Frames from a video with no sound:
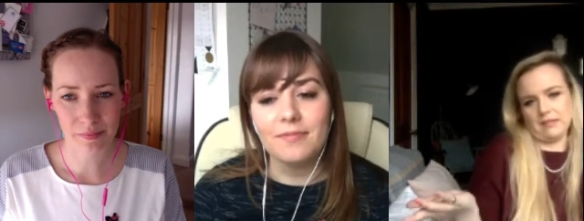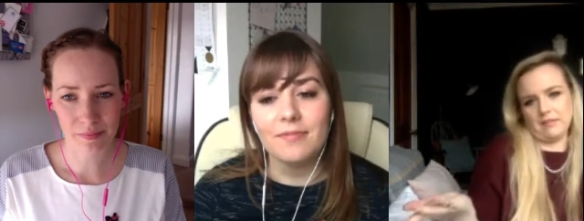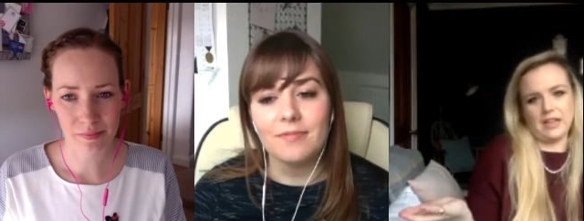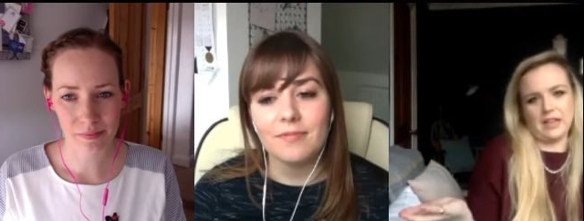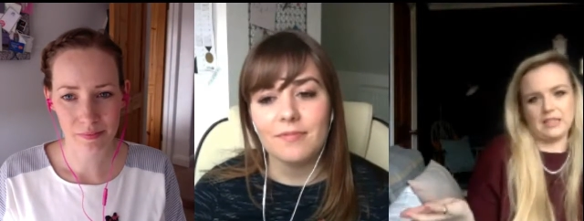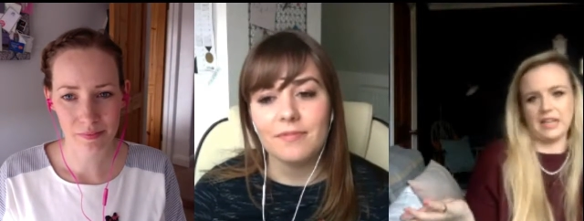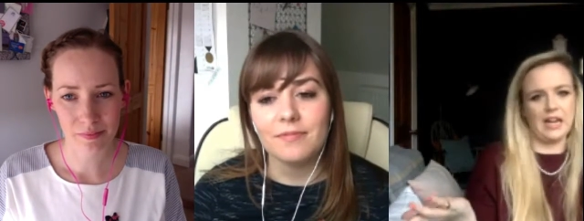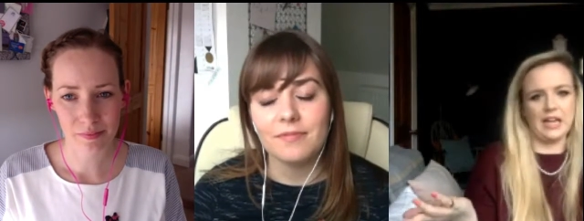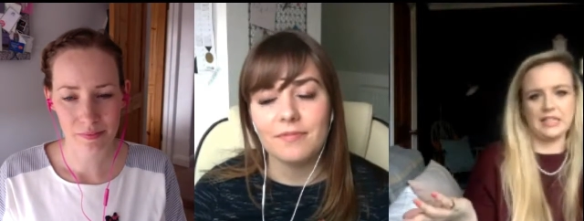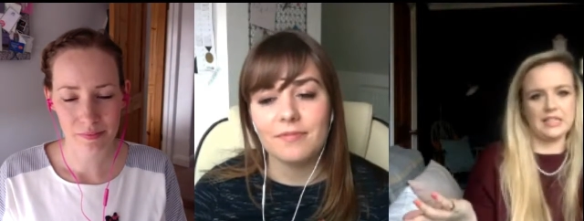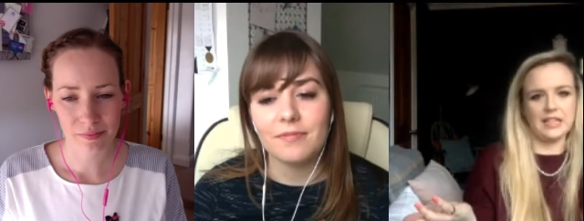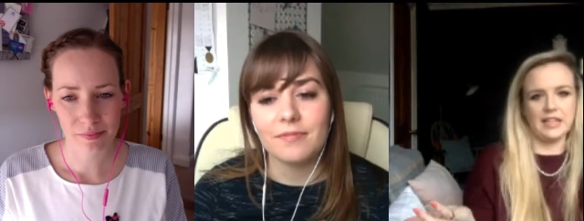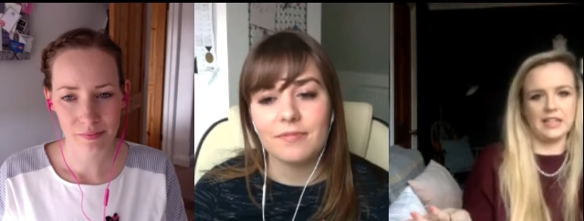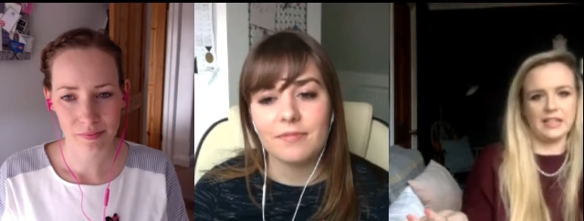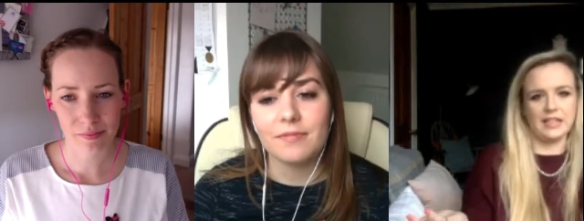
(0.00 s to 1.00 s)
Speaker 1: that that's a
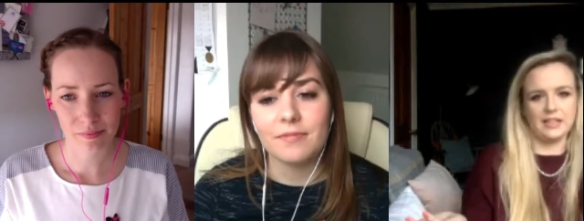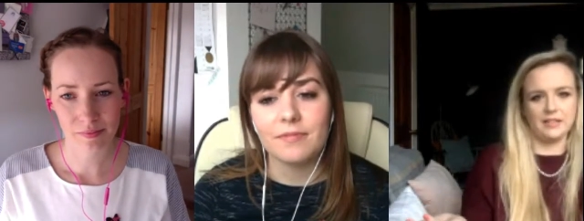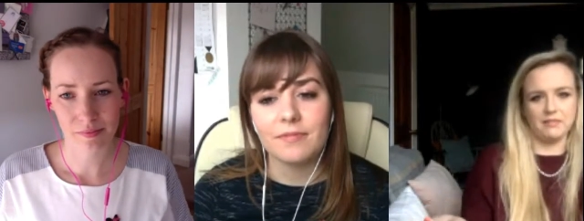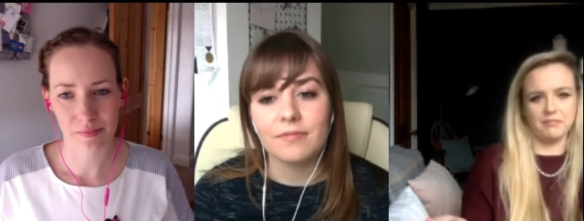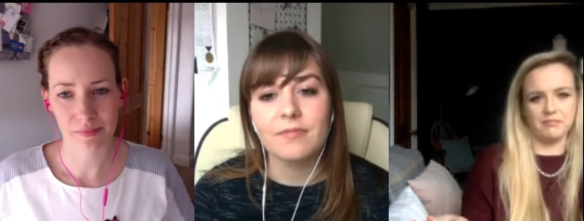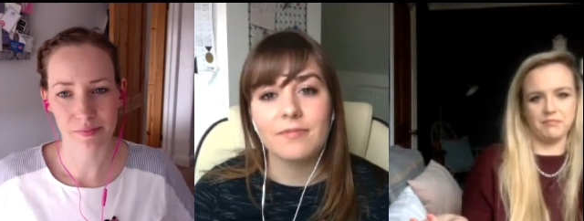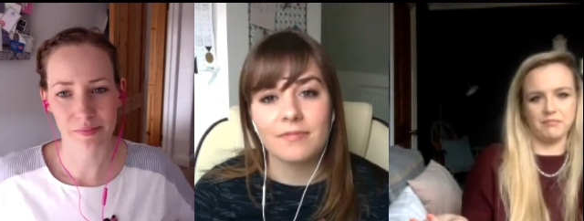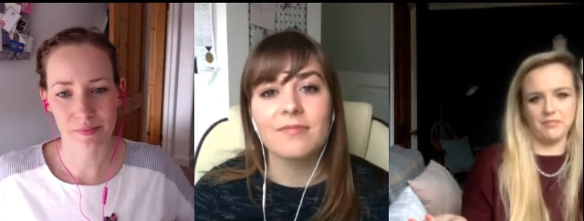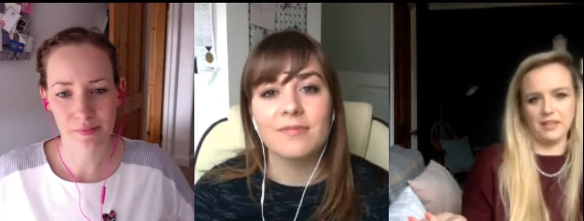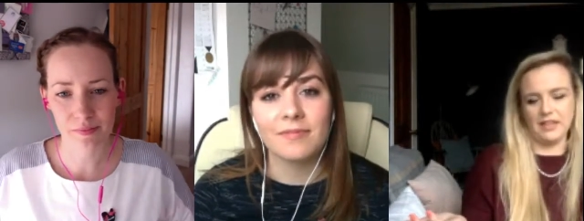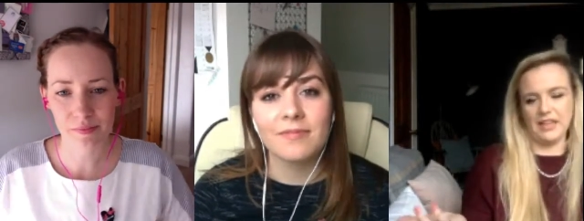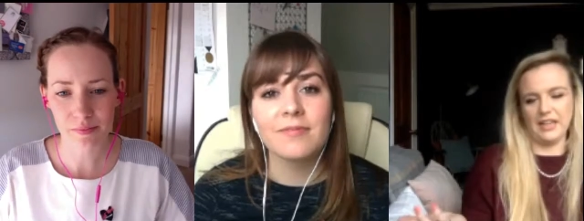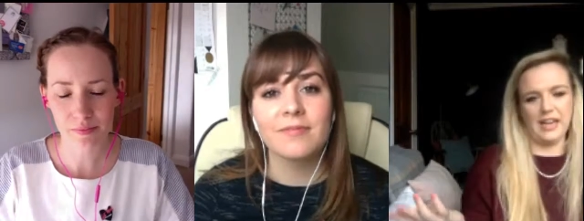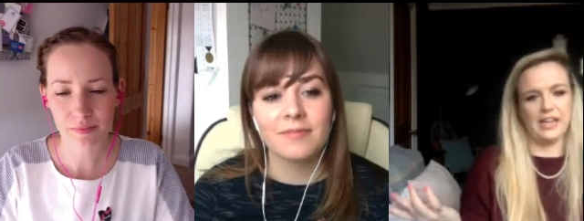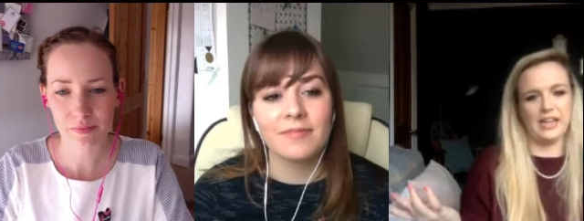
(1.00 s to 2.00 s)
classic mm.
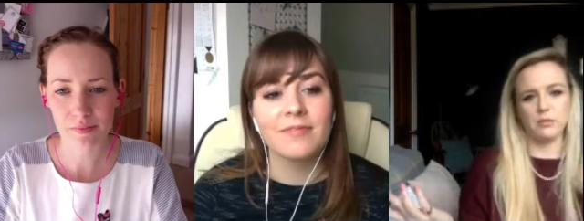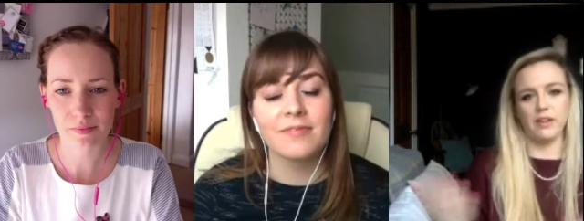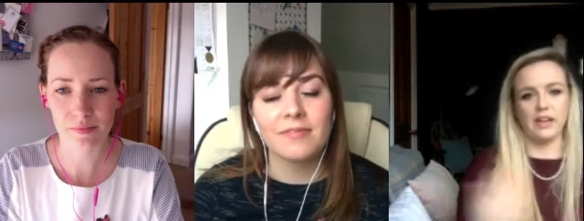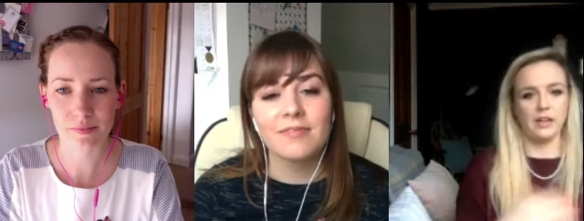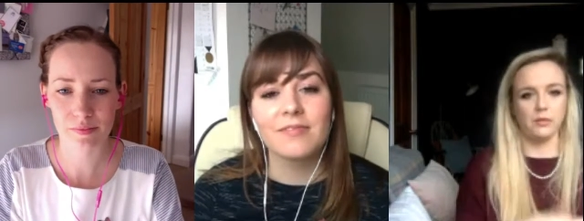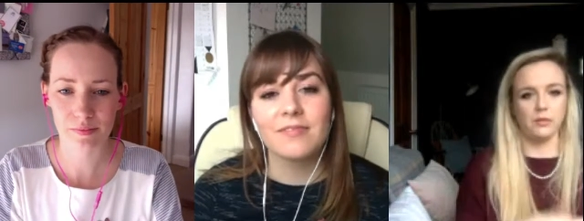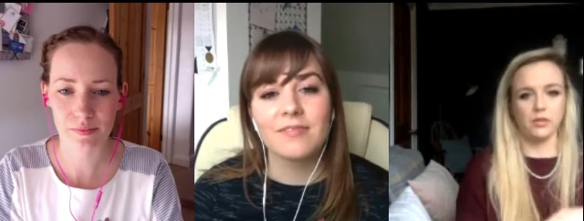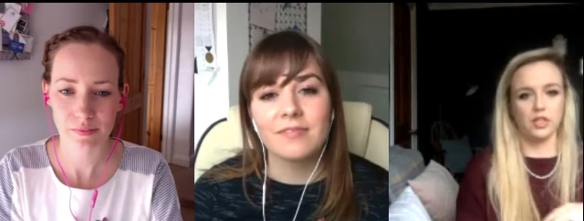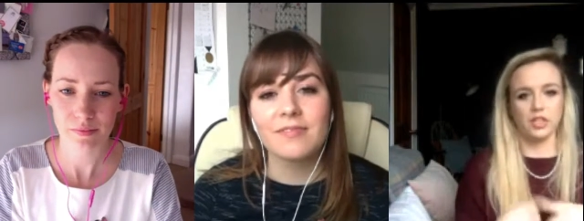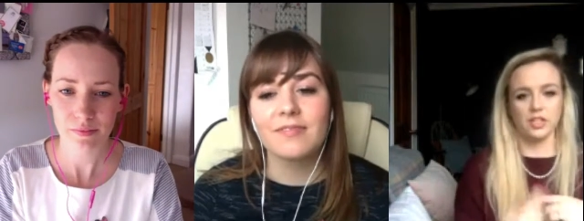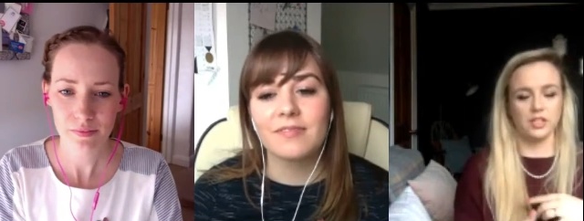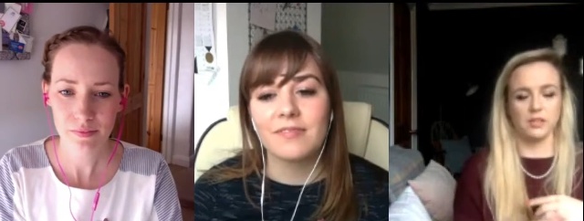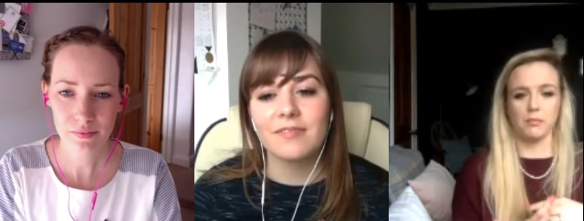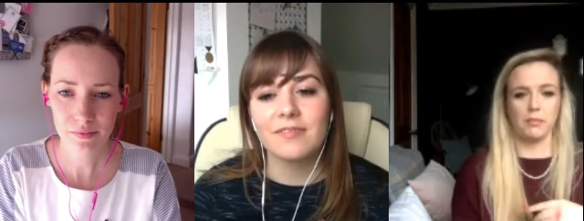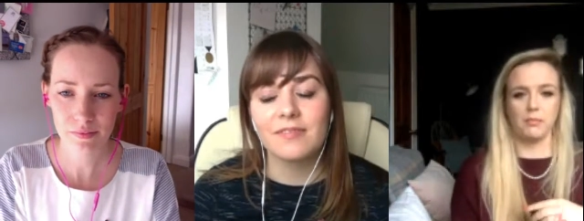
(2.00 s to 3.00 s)
engagement ring. It was
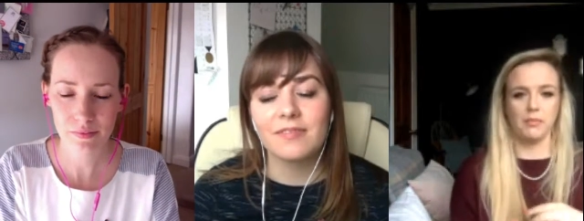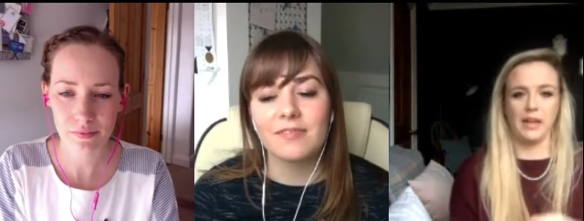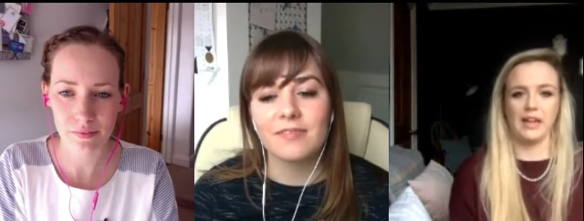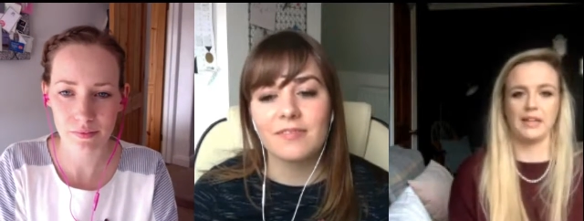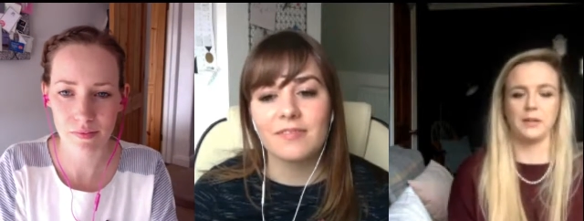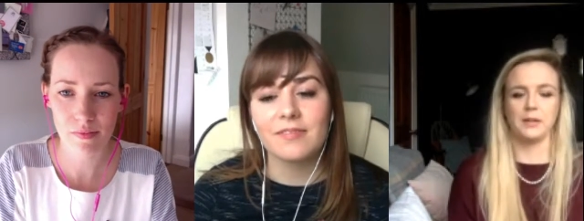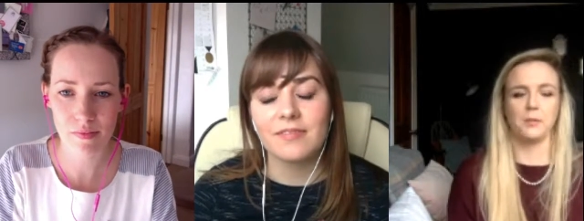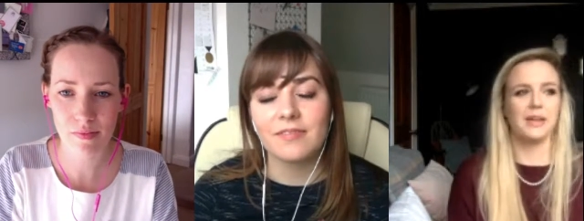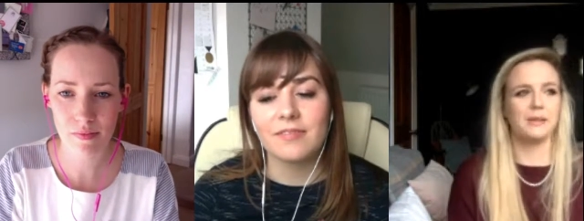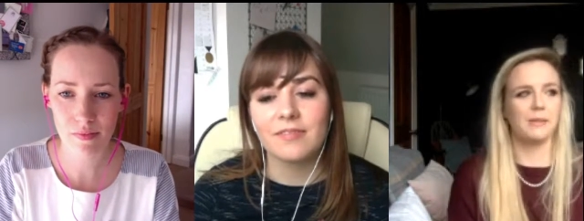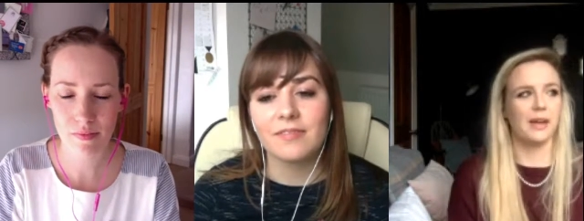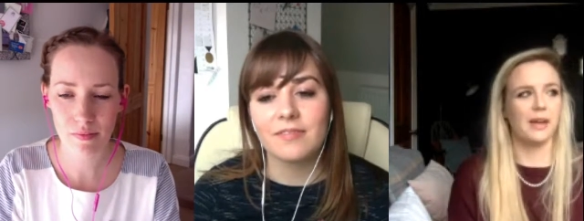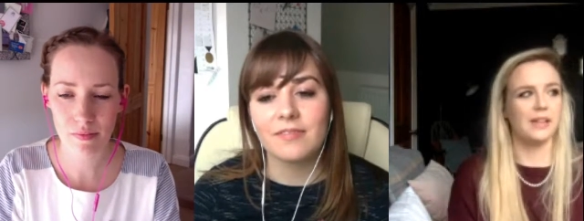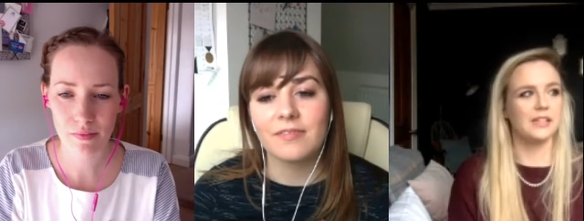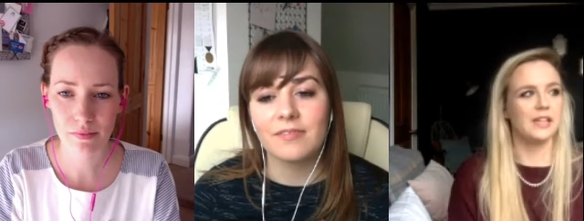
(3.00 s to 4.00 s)
just a platinum
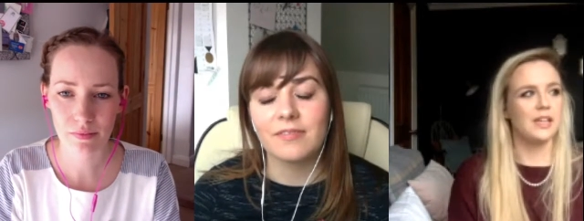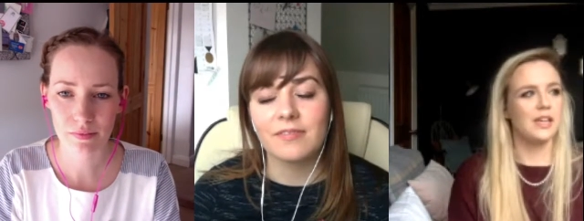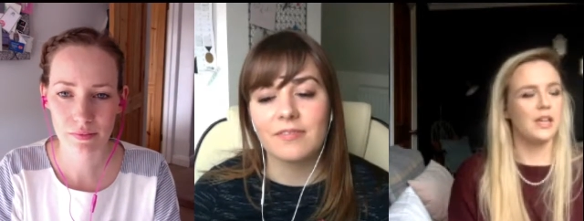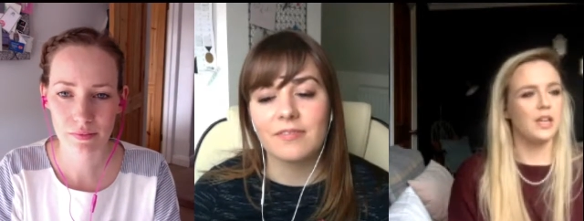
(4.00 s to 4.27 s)
wedding band.